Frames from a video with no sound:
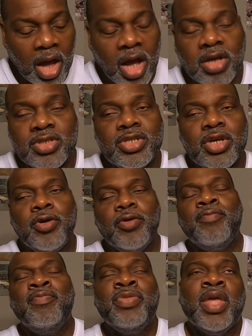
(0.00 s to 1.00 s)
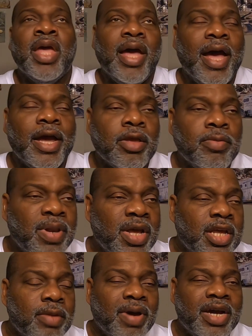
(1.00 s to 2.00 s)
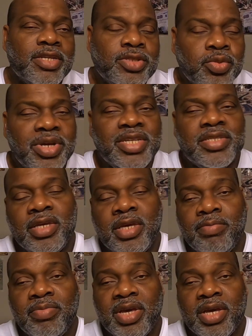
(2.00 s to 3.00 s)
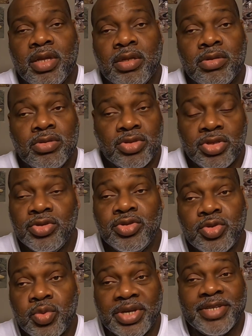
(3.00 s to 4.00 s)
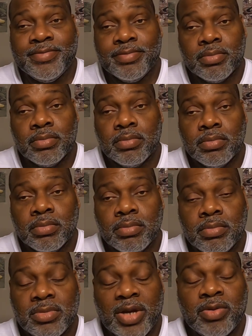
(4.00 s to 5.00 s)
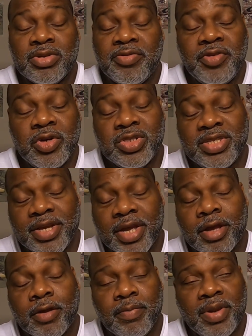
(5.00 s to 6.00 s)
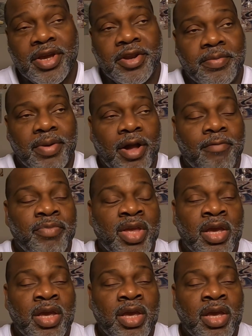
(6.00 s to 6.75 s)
Also, I complained about the sweet tea being too sweet. That was the first thing I complained about.